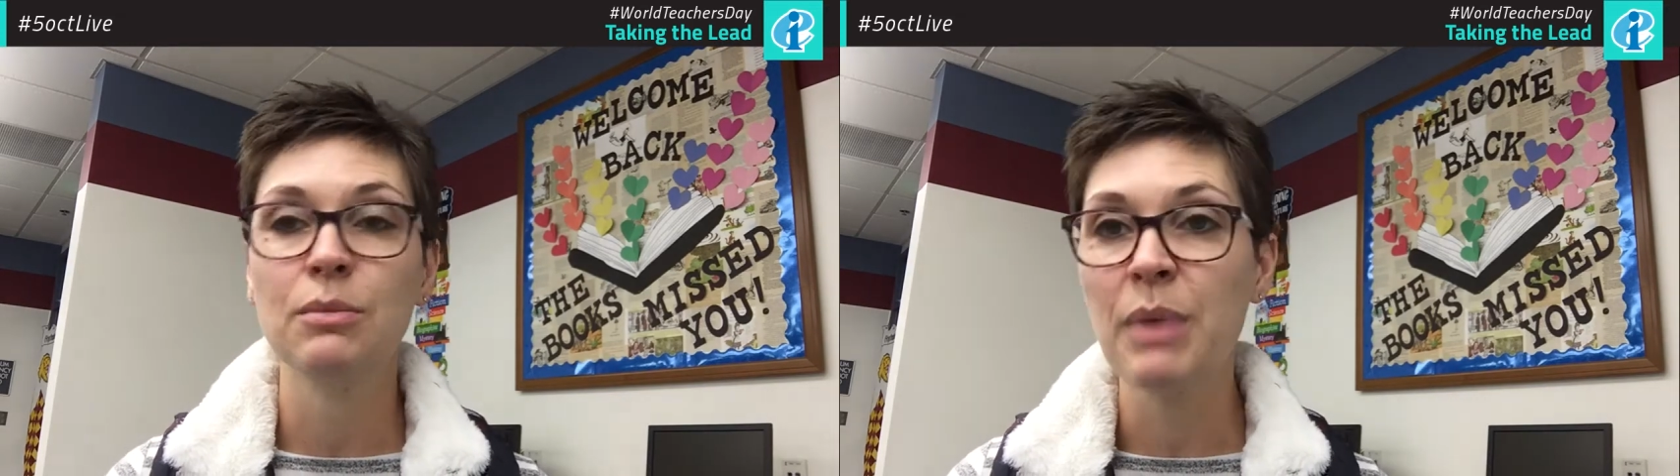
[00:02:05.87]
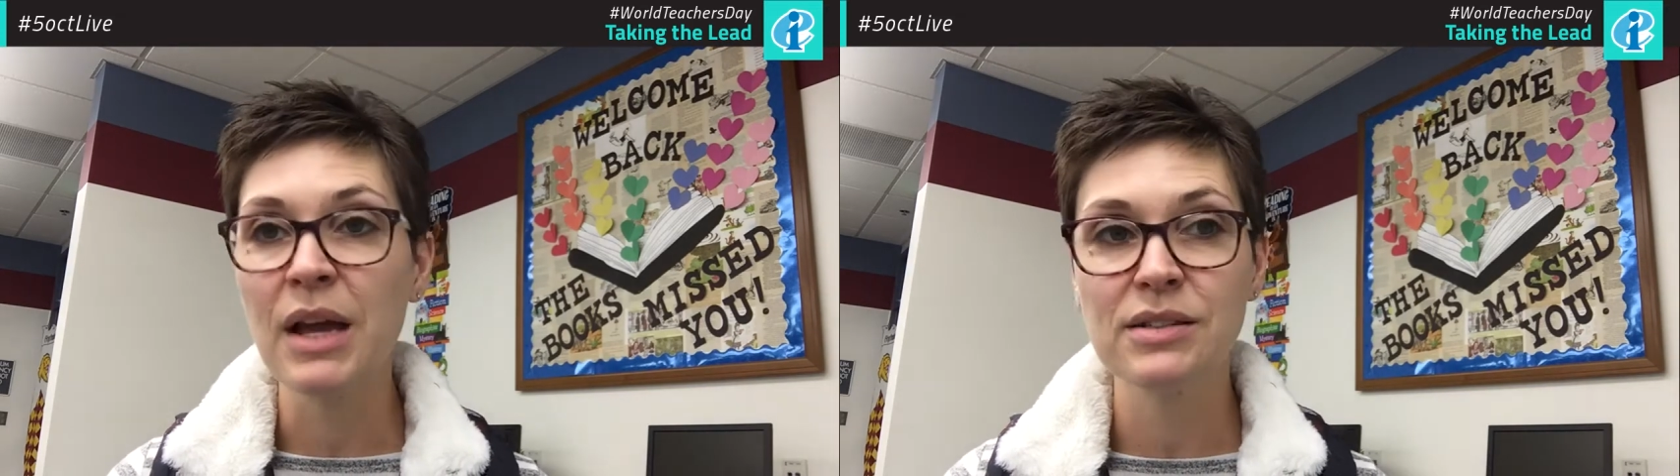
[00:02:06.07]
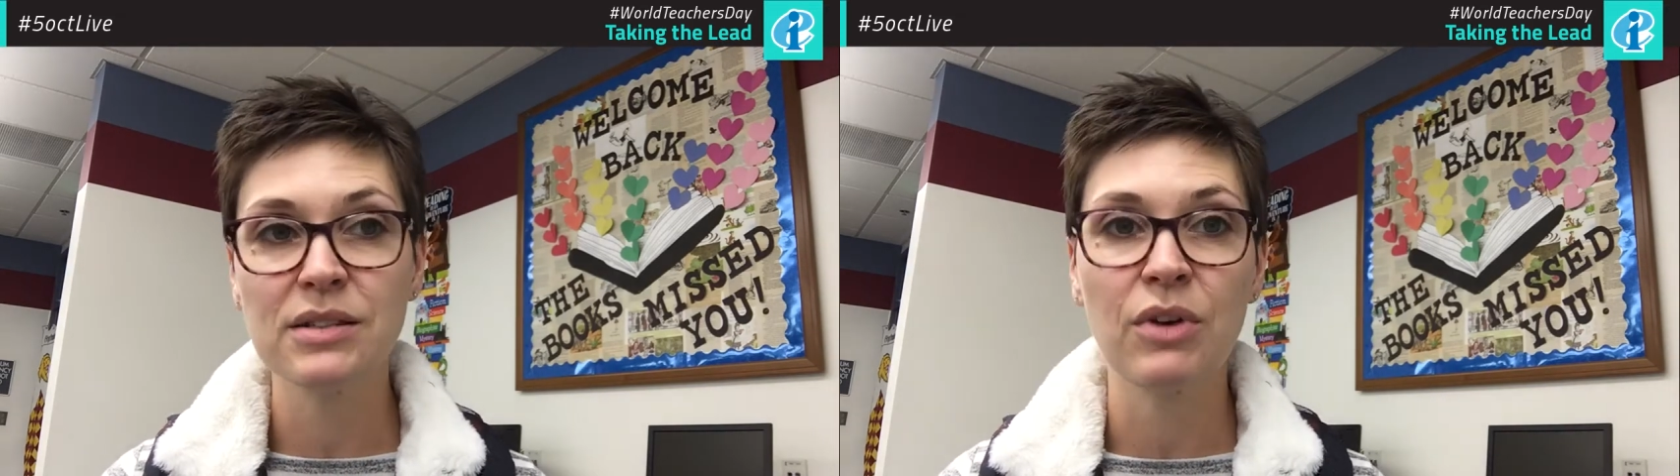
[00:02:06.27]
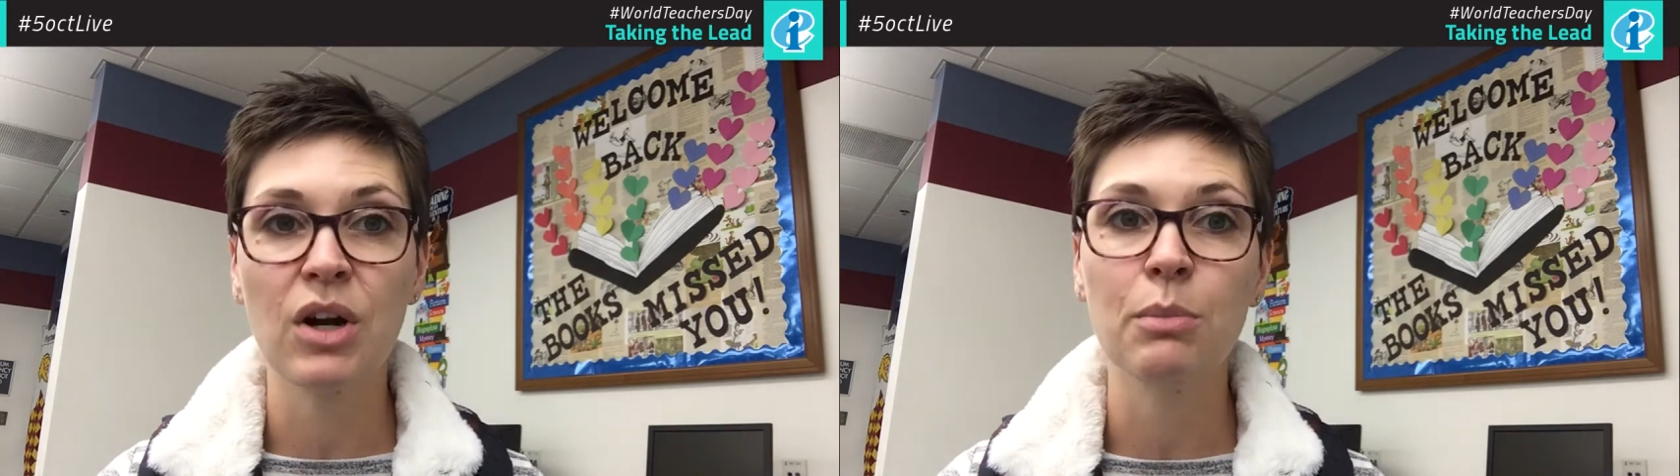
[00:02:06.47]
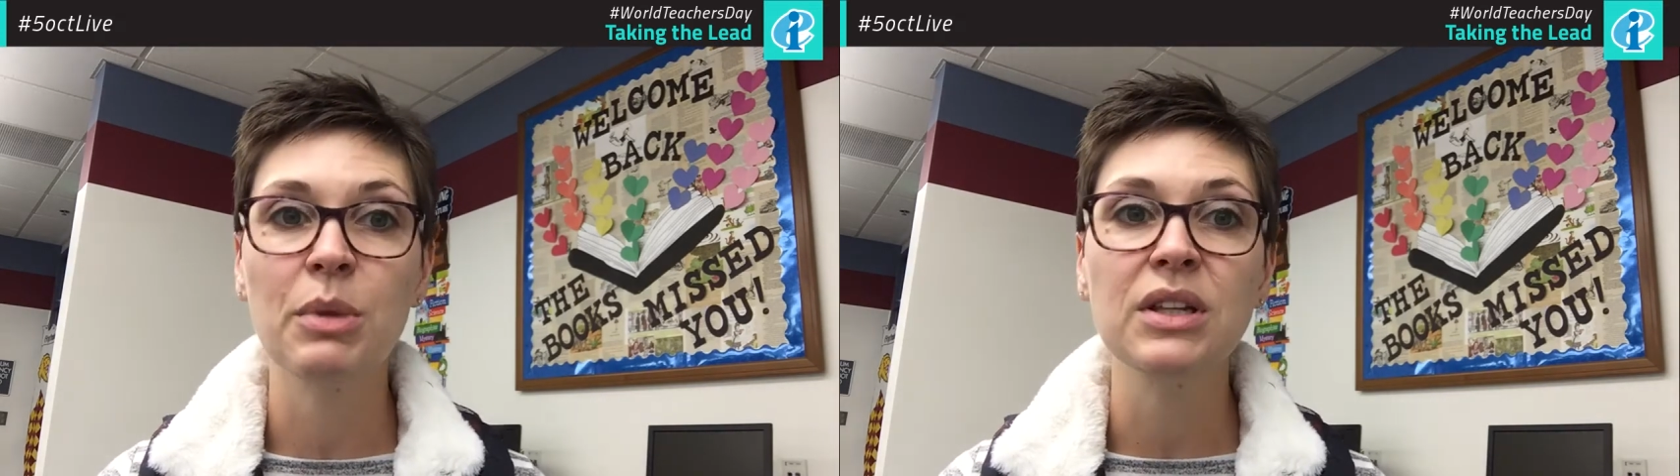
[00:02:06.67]
best of
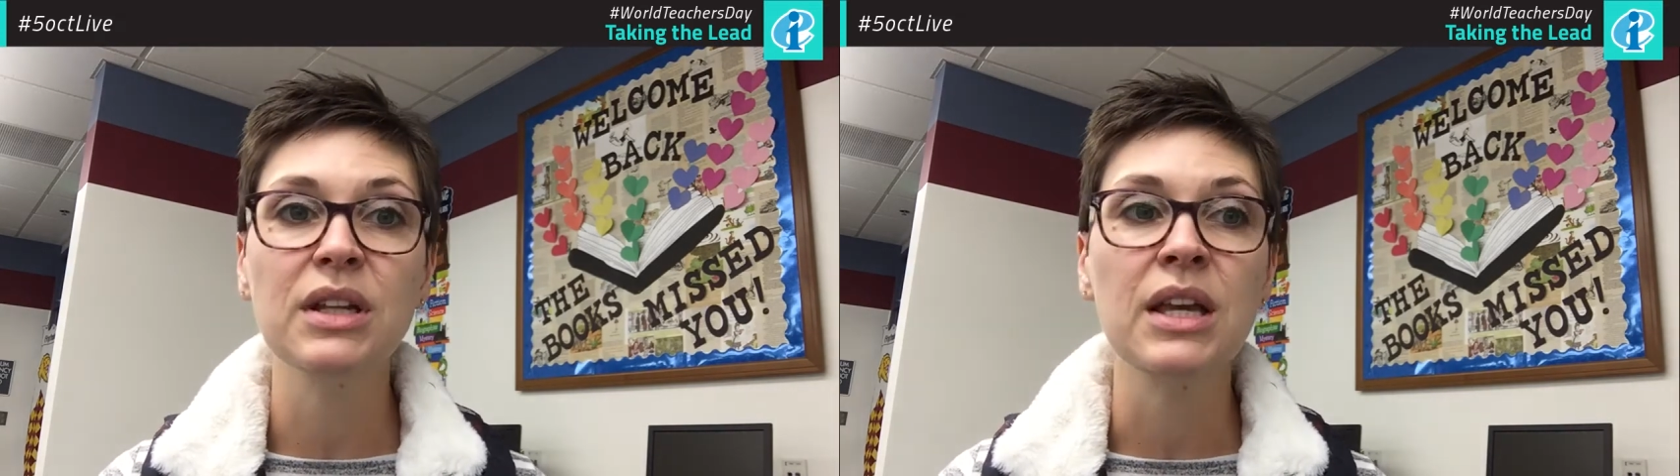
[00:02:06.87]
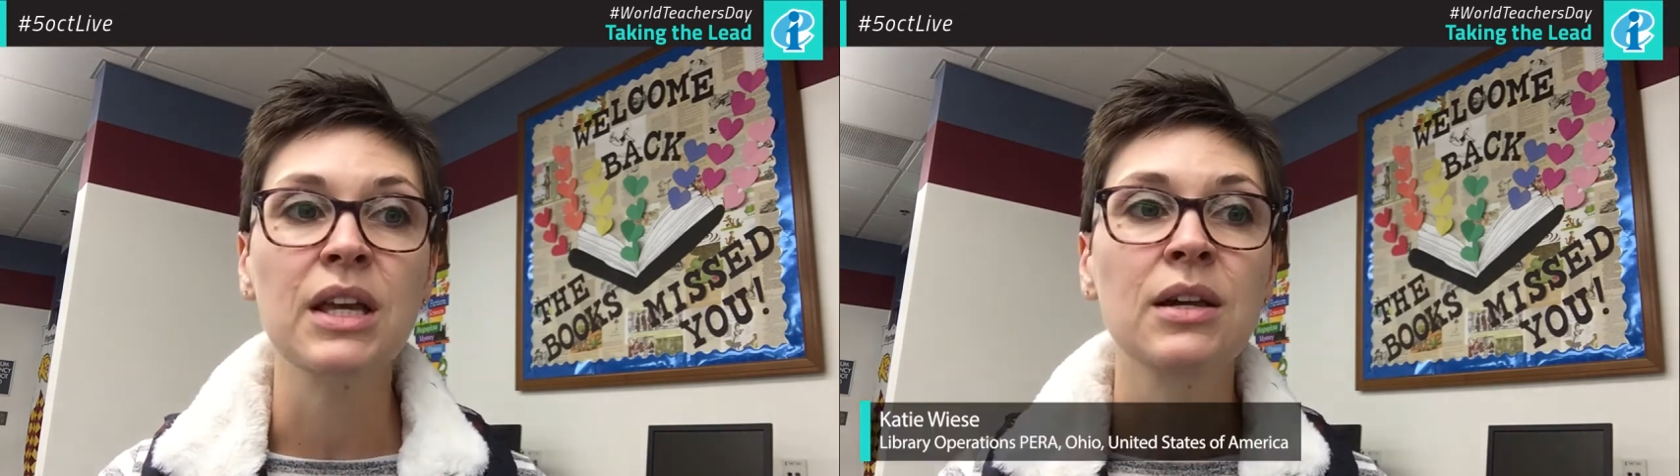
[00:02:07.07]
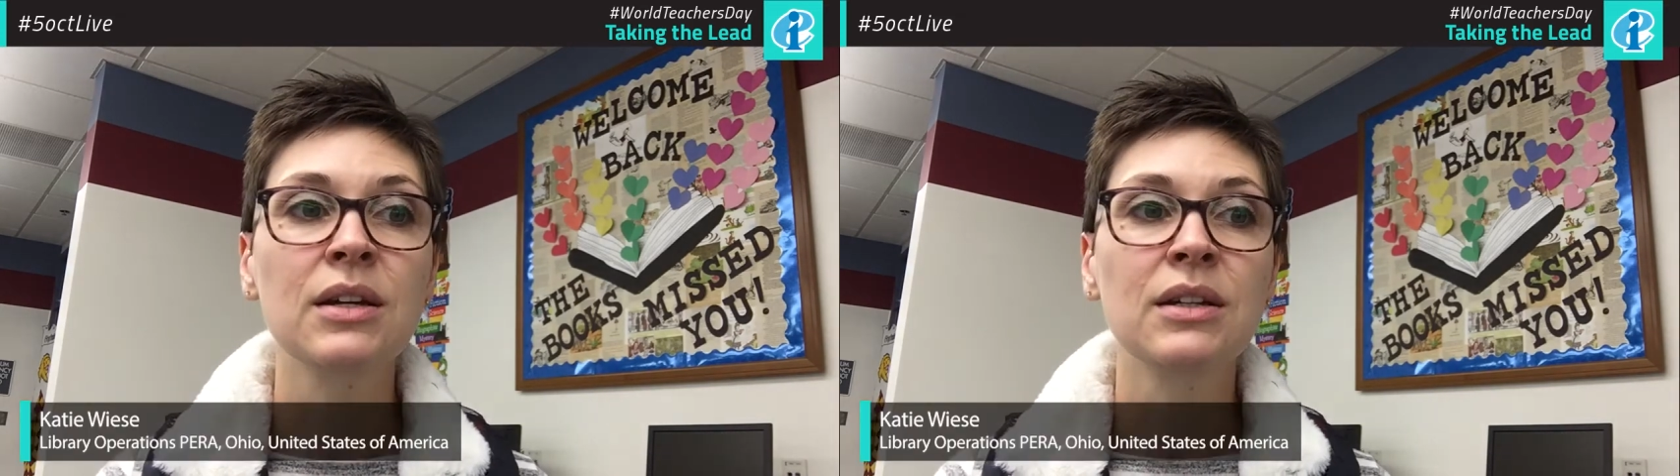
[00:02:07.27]
our ability.